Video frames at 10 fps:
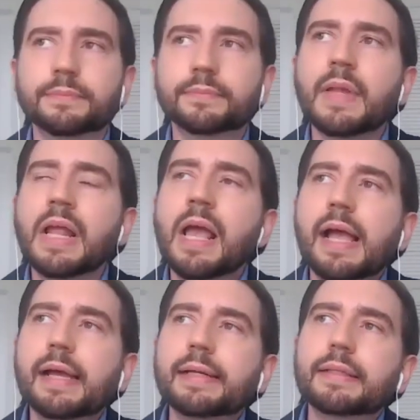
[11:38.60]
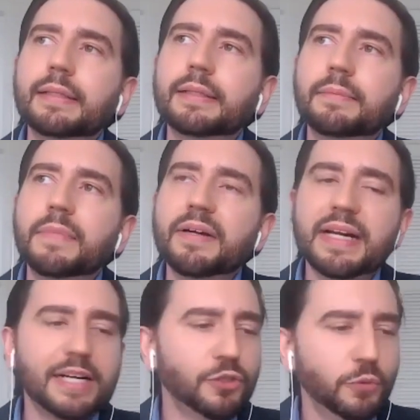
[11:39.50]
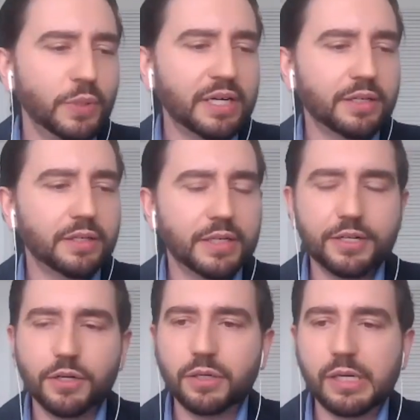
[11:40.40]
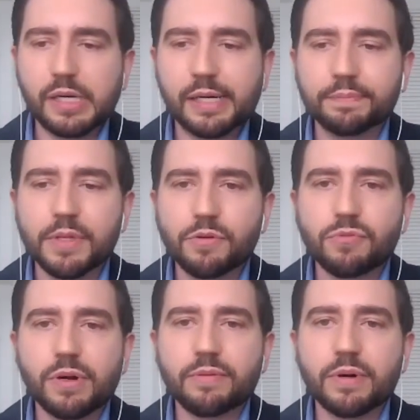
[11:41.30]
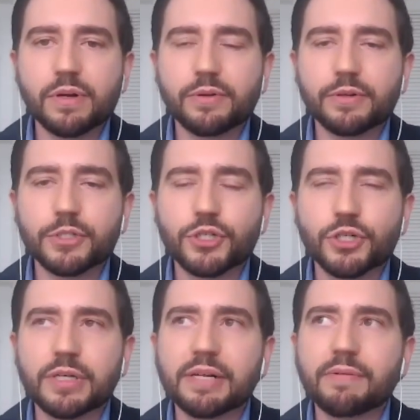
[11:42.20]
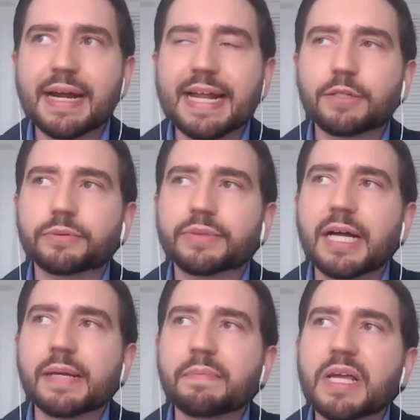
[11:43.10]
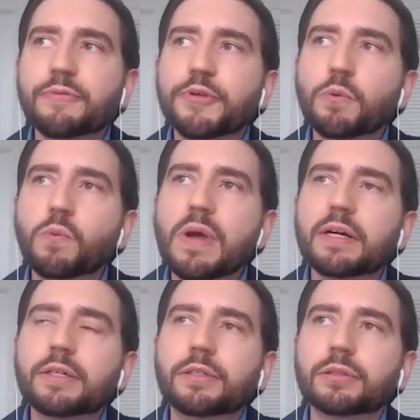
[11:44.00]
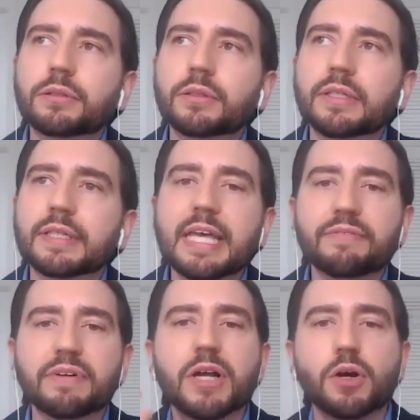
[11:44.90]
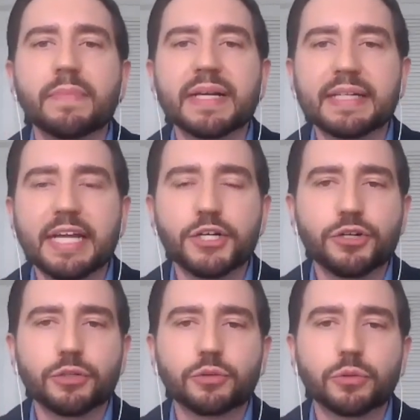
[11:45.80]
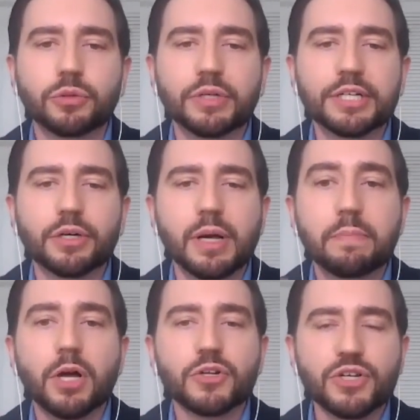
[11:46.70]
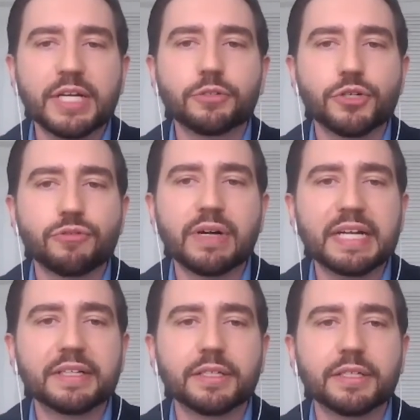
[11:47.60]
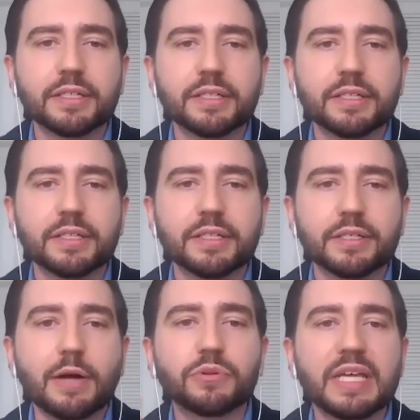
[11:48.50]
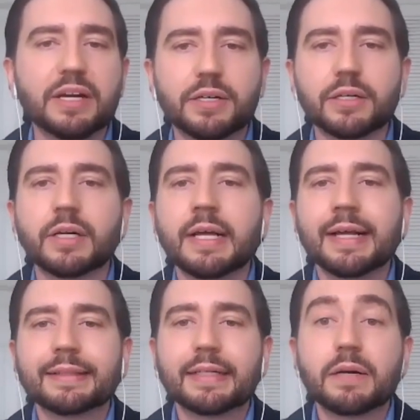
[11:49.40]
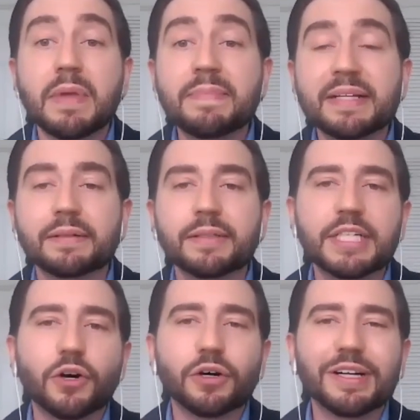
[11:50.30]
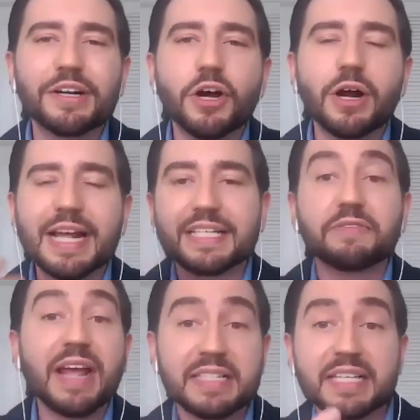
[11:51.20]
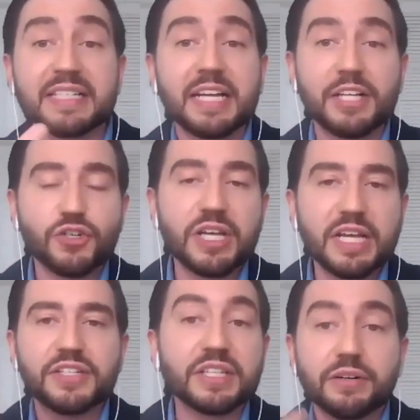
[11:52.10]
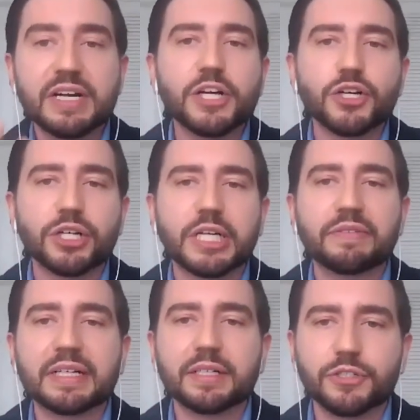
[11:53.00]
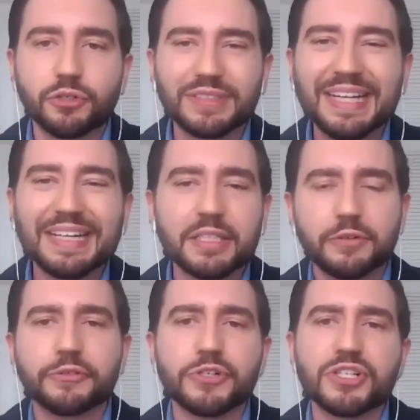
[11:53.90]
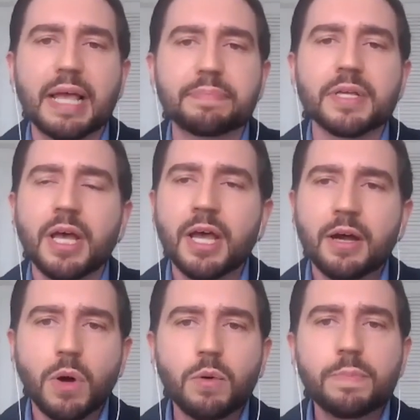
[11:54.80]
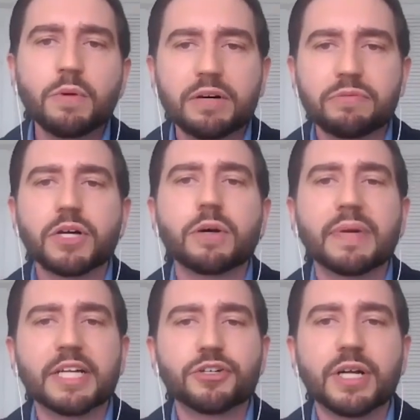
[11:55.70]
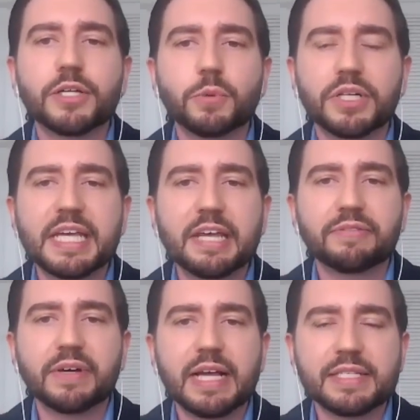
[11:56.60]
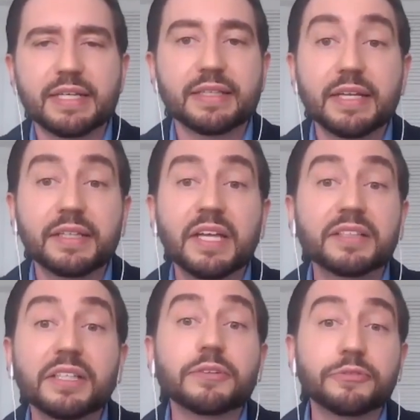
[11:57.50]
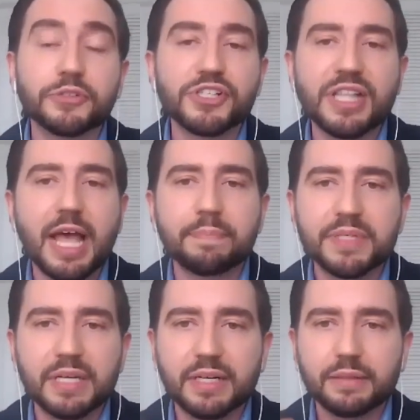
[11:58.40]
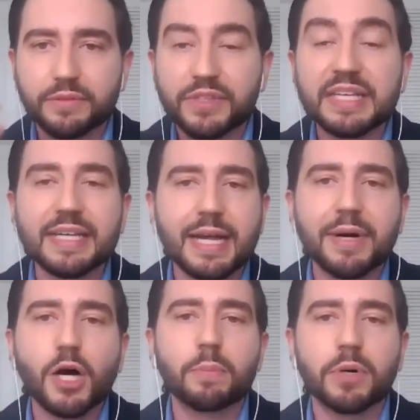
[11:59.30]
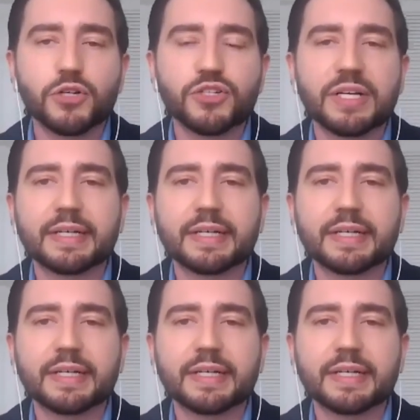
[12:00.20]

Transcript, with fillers: mm-hmm. And uh, Marianne, I know we are, you know, um, uh, uh, surely running out of time. If you were to give a recommendation to, you know, a blockchain industry leader out there that are maybe, you know, not as advanced as ING is in their initiative and they're sort of taking their first steps, what would be one recommendation that you would give as they, they take their first steps in thinking about how blockchain